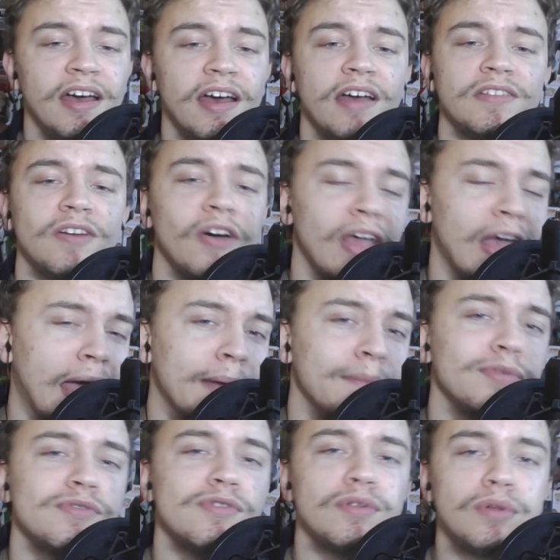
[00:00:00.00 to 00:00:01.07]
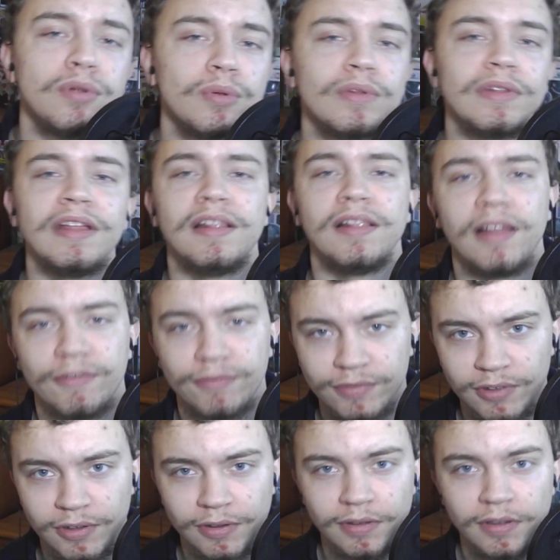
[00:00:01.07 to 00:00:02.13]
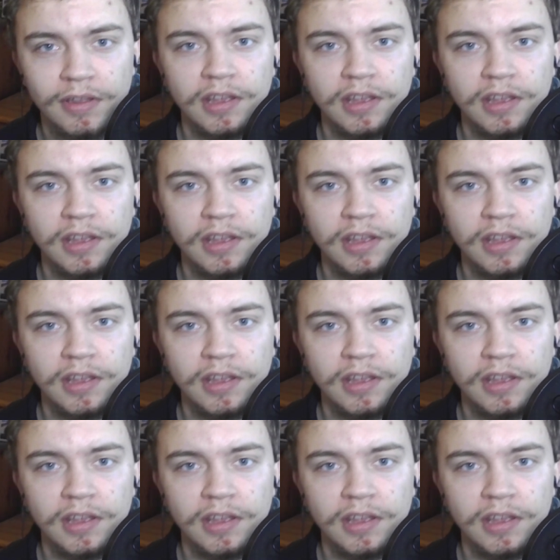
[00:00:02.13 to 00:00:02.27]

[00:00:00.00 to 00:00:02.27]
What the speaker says: and I absolutely loved it.